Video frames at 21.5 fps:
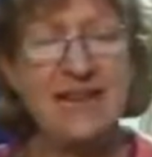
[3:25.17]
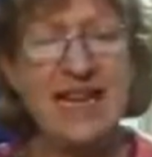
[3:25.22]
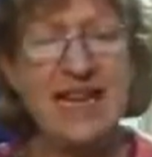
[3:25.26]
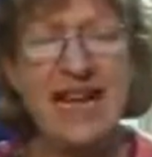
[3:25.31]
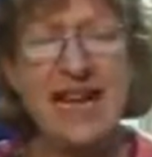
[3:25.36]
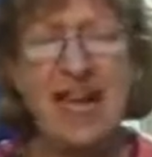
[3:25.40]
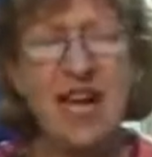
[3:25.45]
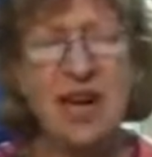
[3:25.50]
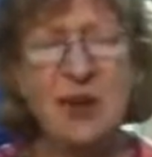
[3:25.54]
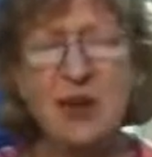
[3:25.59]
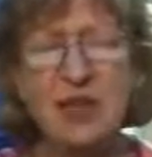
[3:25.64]

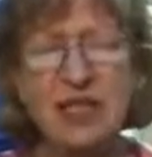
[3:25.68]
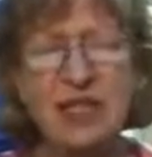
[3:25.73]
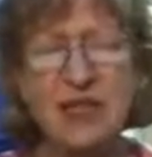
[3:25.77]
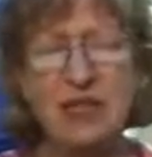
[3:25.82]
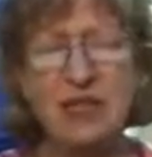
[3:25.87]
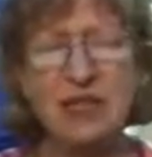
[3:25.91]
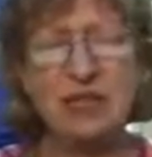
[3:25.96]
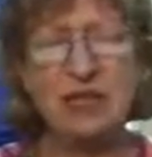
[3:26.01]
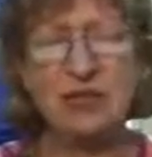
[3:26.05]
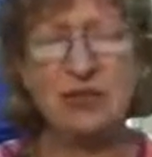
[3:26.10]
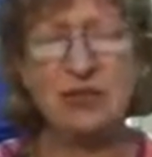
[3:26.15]
How could a
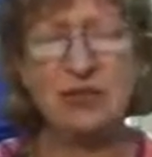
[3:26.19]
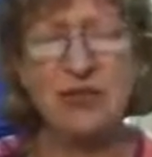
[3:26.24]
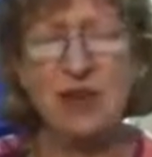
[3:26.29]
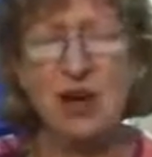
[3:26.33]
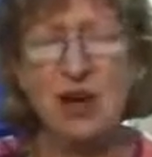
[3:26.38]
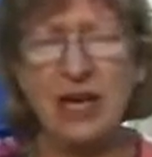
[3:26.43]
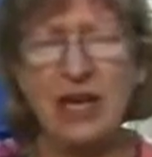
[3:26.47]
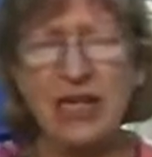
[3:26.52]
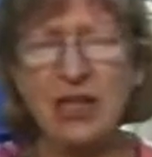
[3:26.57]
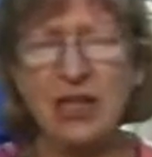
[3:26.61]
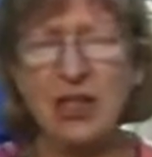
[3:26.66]

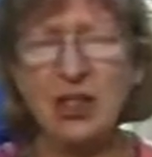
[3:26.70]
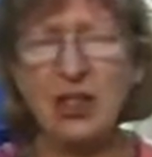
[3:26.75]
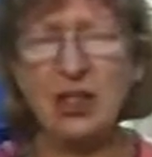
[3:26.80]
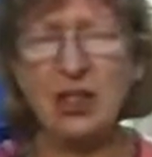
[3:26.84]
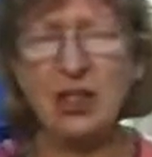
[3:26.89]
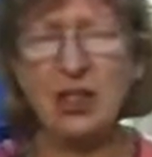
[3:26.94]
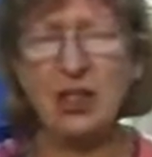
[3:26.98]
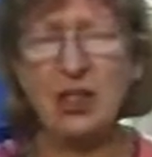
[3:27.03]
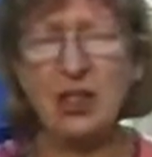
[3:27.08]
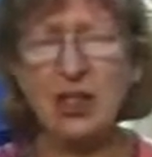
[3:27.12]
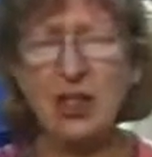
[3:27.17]
scrawny
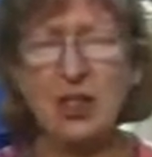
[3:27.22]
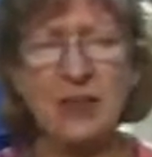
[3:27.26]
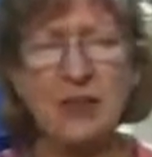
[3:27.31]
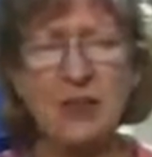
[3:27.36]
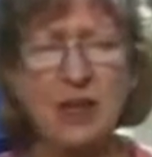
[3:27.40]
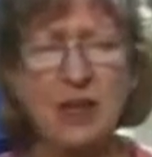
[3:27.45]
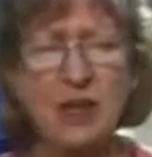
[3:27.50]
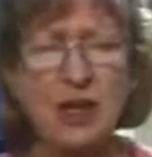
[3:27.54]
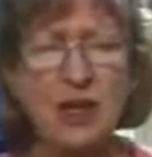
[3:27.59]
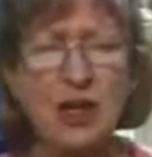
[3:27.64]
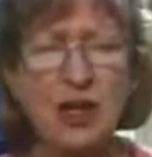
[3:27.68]
girl stop
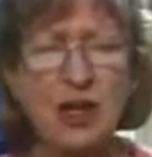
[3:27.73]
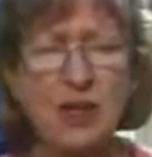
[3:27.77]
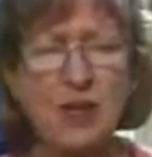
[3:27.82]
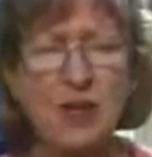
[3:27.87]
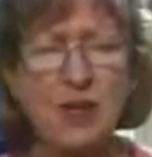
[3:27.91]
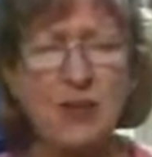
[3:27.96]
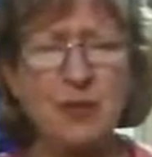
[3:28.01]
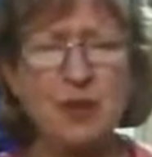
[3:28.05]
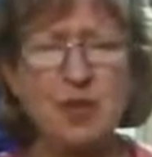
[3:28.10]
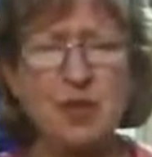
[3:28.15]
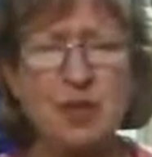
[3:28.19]
the water
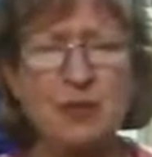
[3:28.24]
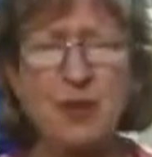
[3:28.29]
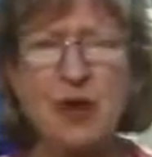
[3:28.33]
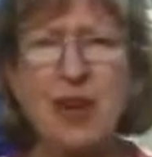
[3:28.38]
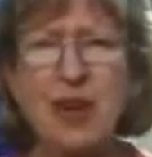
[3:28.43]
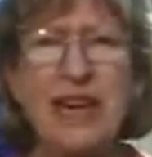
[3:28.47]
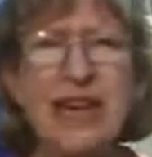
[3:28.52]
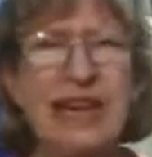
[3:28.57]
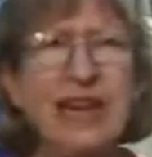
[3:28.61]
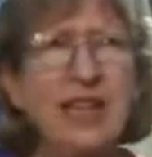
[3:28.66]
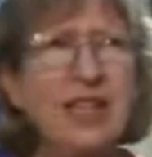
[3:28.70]
from
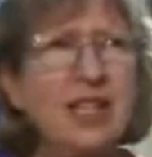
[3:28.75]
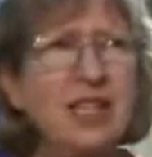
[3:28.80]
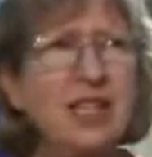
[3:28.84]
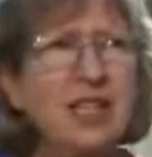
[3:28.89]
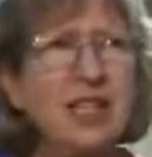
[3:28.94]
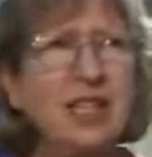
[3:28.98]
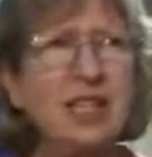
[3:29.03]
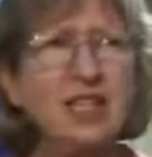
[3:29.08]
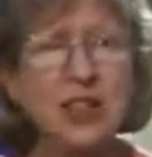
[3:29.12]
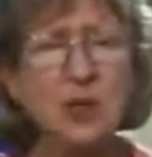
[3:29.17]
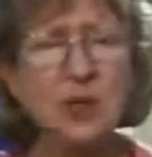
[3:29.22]
spreading,
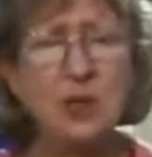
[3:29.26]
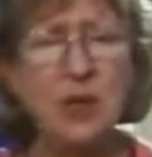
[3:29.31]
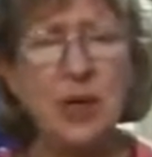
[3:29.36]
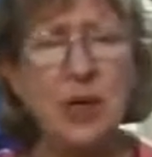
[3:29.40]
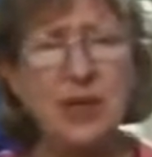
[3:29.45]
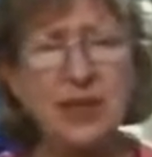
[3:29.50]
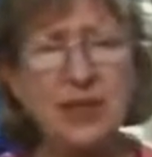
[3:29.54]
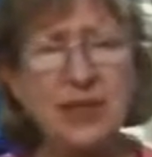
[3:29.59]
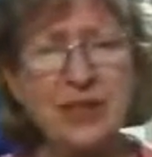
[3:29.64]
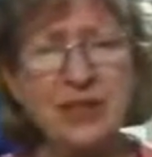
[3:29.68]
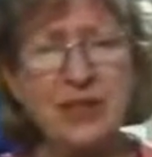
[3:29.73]
she
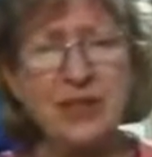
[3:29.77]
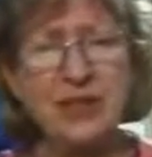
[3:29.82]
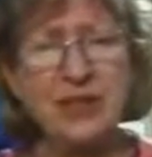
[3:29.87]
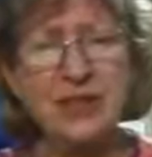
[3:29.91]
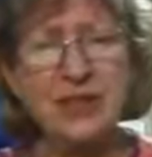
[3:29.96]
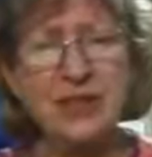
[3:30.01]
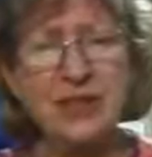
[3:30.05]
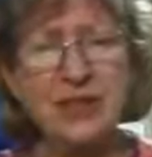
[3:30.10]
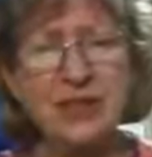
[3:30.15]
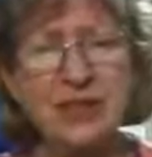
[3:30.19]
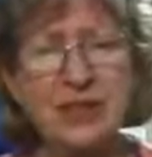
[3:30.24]
wondered.
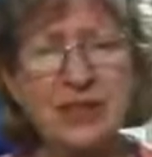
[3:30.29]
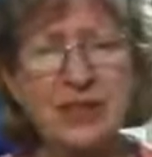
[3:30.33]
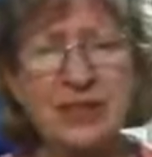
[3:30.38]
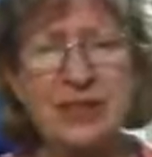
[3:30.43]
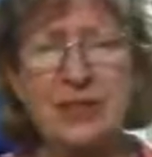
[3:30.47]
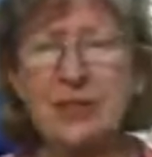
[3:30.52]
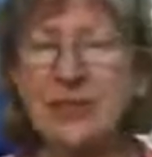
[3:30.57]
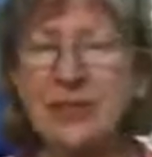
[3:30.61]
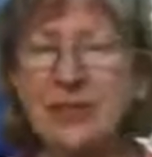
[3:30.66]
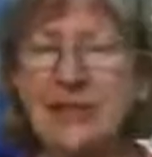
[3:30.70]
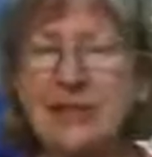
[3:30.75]

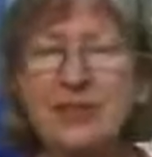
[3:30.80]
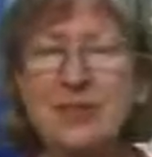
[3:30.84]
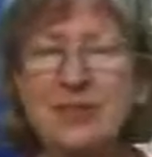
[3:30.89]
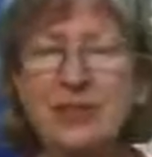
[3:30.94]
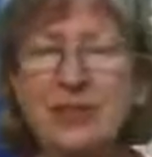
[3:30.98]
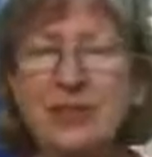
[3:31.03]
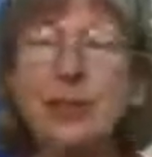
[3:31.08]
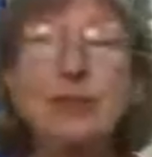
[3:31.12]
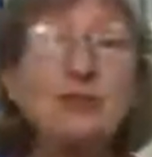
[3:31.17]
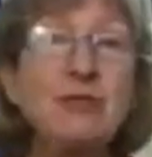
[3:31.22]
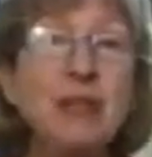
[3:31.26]
But
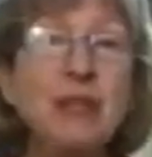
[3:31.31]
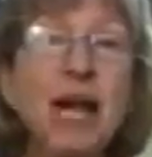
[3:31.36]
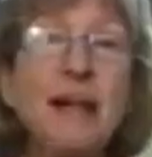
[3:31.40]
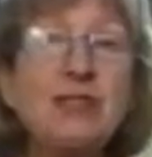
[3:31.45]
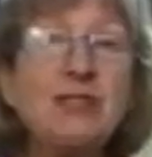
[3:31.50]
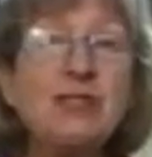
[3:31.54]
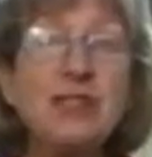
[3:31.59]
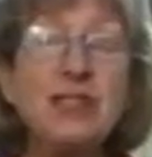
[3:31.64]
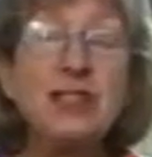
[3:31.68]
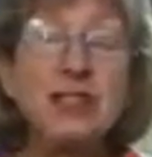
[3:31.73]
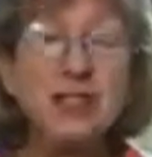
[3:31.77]
her
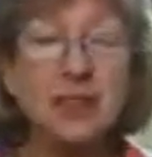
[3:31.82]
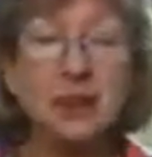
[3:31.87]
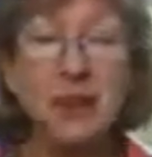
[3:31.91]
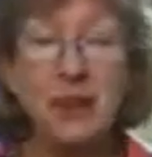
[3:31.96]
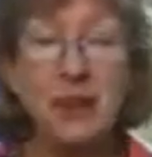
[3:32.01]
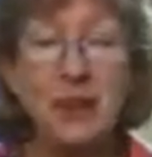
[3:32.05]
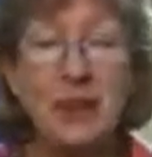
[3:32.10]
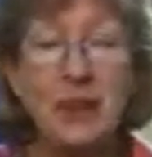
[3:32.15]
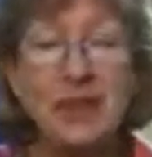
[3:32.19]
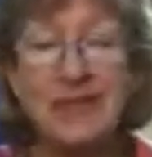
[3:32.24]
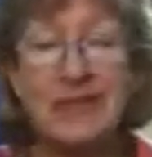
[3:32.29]
rival
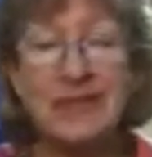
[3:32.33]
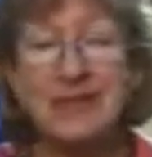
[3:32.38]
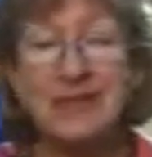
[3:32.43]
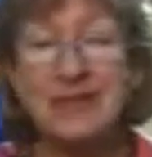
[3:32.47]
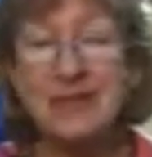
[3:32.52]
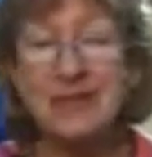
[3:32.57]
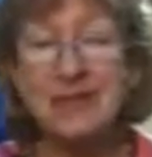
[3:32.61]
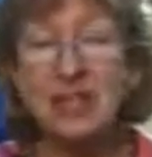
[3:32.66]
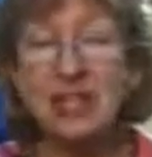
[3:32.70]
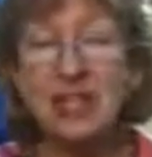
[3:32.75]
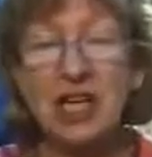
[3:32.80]
wasn't
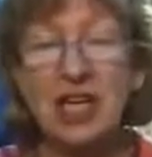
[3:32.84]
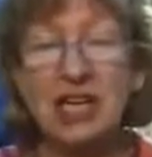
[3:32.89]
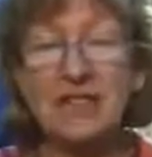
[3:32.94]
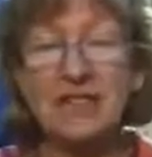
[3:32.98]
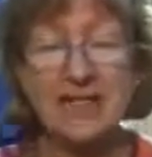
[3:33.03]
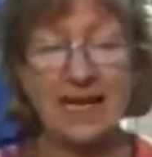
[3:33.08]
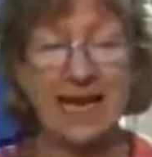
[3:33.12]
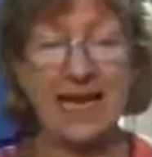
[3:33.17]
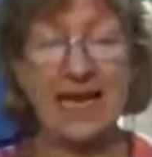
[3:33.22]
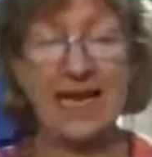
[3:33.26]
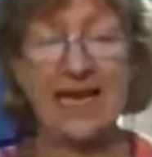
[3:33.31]
just
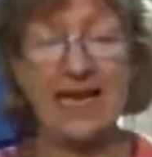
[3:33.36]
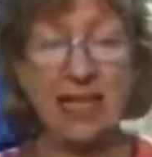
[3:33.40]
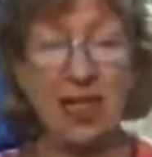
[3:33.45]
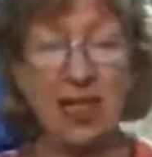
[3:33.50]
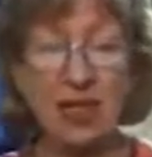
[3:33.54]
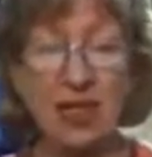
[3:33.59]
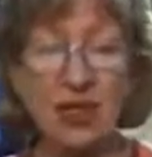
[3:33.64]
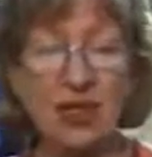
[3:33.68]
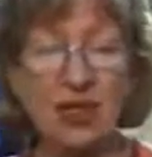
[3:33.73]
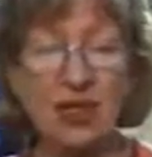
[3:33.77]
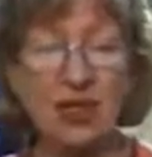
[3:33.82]
any
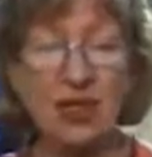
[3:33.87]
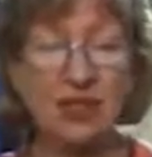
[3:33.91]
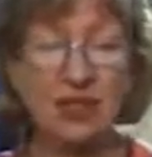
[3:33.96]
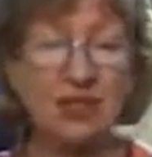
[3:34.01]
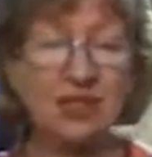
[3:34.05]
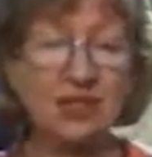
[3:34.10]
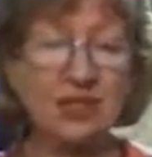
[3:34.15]
girl.